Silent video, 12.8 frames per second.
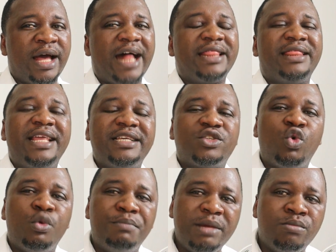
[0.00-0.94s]
And this
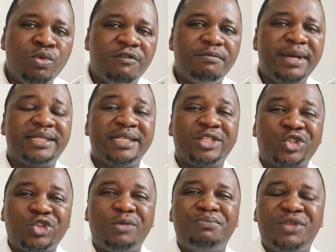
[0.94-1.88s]
Obi movement is
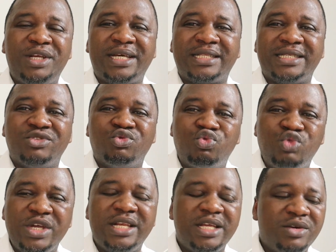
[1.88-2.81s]
something that is
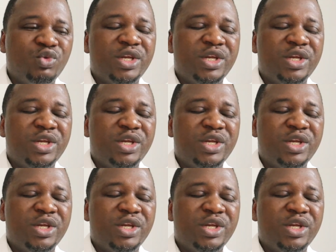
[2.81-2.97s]
really,